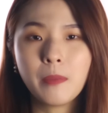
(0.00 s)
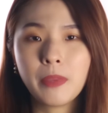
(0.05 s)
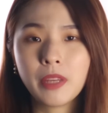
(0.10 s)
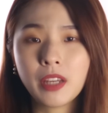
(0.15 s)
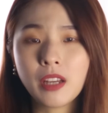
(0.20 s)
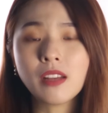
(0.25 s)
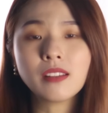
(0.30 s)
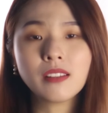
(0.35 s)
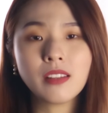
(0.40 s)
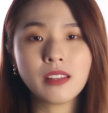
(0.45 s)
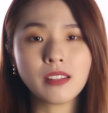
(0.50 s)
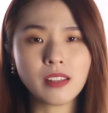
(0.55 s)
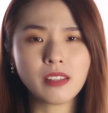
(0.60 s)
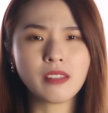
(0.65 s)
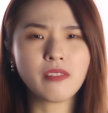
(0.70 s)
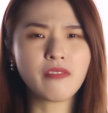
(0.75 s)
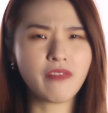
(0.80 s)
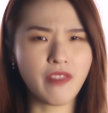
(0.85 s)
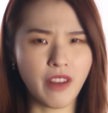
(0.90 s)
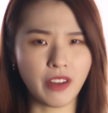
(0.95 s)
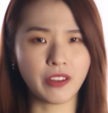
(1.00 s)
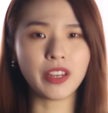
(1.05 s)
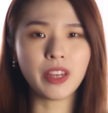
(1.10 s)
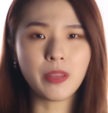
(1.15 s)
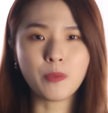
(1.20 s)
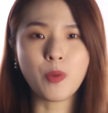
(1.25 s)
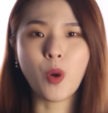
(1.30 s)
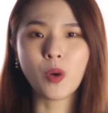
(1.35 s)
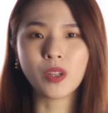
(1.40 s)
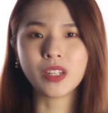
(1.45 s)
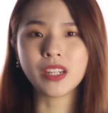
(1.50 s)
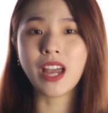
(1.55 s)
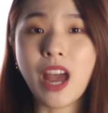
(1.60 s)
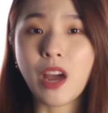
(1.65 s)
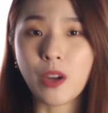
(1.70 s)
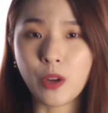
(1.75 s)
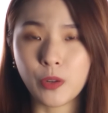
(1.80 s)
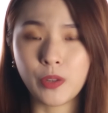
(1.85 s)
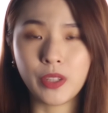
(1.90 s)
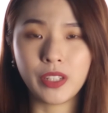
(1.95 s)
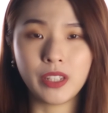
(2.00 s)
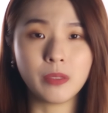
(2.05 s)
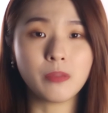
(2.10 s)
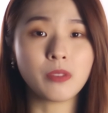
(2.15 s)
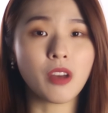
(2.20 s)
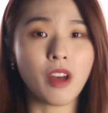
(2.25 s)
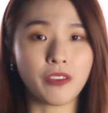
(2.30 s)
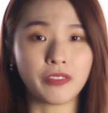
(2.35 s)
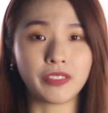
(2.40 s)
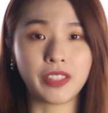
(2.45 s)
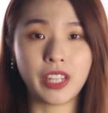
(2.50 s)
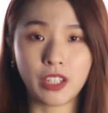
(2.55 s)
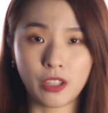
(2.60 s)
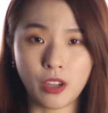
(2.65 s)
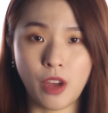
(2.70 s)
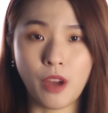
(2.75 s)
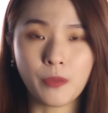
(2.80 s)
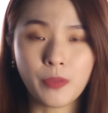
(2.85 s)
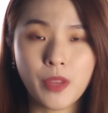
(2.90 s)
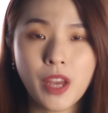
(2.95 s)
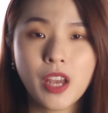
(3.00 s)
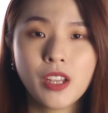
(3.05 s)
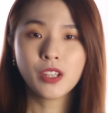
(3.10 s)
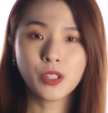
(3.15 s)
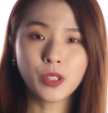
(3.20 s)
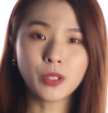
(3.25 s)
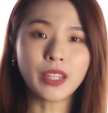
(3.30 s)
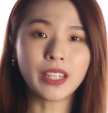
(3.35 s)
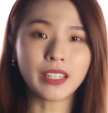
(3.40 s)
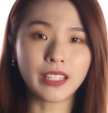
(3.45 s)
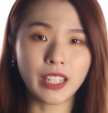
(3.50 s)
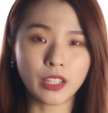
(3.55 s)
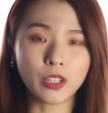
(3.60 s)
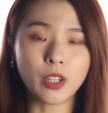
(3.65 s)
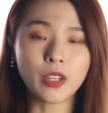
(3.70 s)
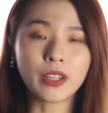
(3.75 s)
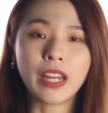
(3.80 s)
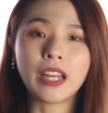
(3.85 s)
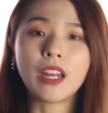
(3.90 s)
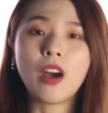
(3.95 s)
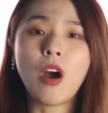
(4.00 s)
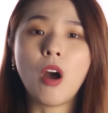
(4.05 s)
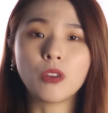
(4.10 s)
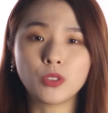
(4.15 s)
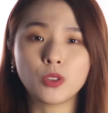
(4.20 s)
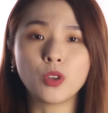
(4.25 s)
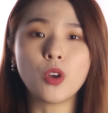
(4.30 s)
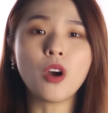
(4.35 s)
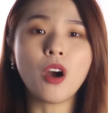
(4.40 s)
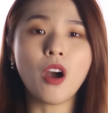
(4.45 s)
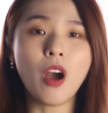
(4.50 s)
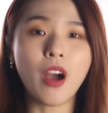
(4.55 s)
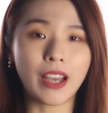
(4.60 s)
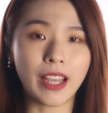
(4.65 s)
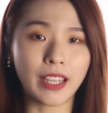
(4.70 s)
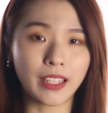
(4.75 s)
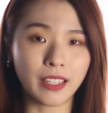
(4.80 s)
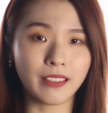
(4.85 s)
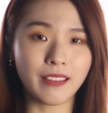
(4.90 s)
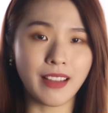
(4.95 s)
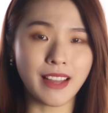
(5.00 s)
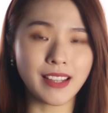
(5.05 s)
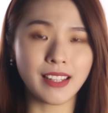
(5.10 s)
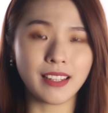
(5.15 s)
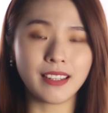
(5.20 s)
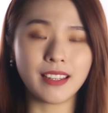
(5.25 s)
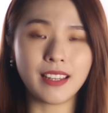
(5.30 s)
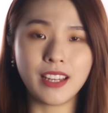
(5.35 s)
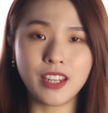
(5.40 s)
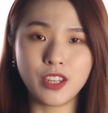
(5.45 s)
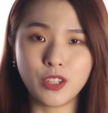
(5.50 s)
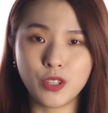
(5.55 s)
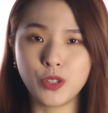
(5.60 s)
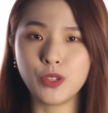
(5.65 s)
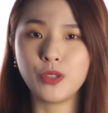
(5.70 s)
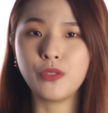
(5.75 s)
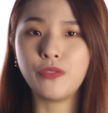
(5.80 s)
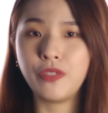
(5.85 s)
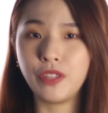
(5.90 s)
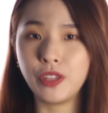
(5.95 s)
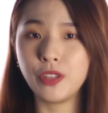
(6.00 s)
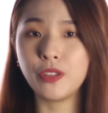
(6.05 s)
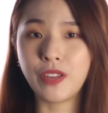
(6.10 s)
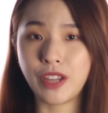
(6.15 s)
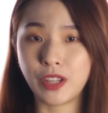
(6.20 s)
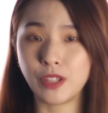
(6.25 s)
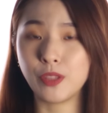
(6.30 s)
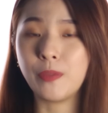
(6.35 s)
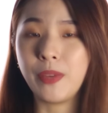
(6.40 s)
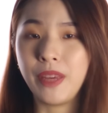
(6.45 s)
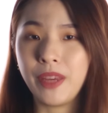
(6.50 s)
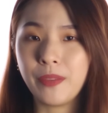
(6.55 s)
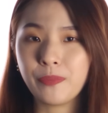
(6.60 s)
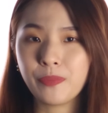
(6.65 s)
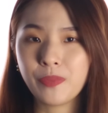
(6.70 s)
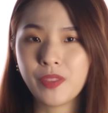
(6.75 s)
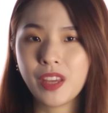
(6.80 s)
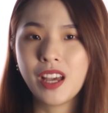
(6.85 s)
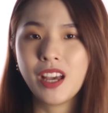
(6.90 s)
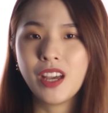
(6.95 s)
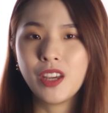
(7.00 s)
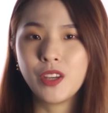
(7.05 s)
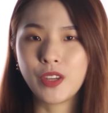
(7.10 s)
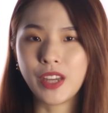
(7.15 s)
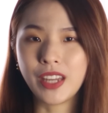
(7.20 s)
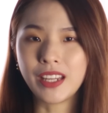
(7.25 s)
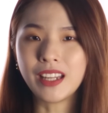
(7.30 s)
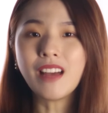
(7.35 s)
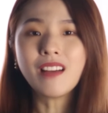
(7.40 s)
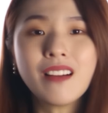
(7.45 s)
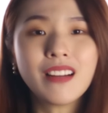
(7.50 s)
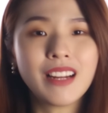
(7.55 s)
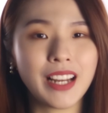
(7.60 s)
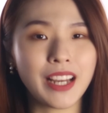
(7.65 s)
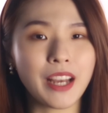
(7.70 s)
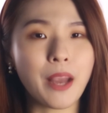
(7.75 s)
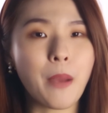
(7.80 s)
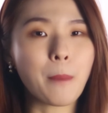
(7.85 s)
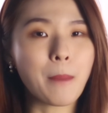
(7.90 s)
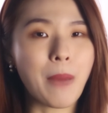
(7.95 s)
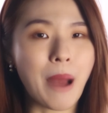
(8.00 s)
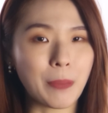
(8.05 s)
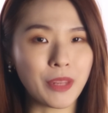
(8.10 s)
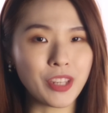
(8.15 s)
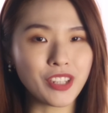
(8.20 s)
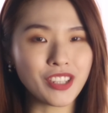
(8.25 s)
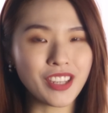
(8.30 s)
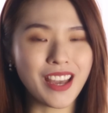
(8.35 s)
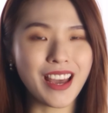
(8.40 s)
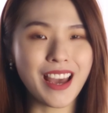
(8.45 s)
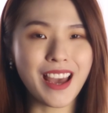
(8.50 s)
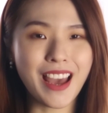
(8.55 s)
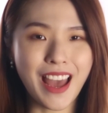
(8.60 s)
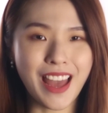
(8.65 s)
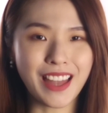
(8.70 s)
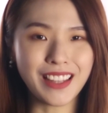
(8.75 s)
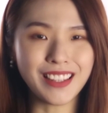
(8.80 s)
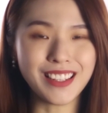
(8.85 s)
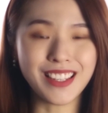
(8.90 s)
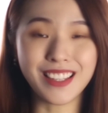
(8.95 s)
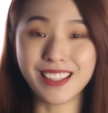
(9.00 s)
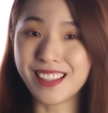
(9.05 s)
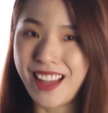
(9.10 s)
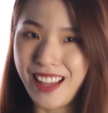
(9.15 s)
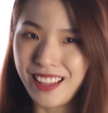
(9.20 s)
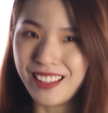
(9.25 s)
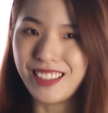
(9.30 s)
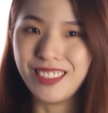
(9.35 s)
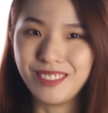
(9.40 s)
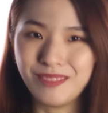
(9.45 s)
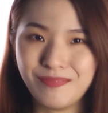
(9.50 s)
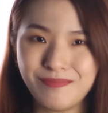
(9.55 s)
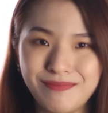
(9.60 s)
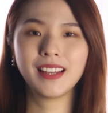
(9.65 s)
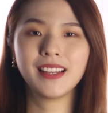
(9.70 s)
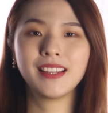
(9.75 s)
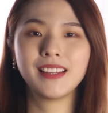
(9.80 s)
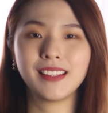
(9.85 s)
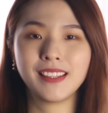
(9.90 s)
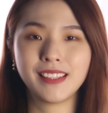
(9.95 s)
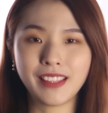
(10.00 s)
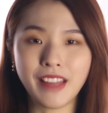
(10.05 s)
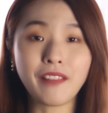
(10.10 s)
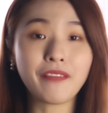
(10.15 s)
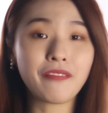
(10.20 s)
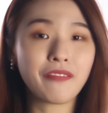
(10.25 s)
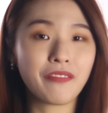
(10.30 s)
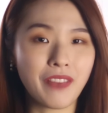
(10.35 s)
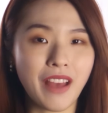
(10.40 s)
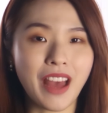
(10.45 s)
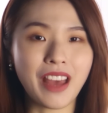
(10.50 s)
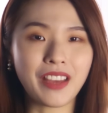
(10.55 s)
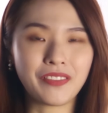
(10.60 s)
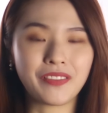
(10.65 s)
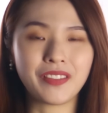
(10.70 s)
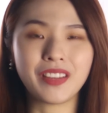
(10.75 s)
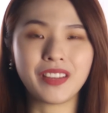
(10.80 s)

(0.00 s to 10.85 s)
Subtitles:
because this is a very important algorithm of TikTok so that TikTok can auto-categorize it into video resume. You can now click publish and it's done. Step 5.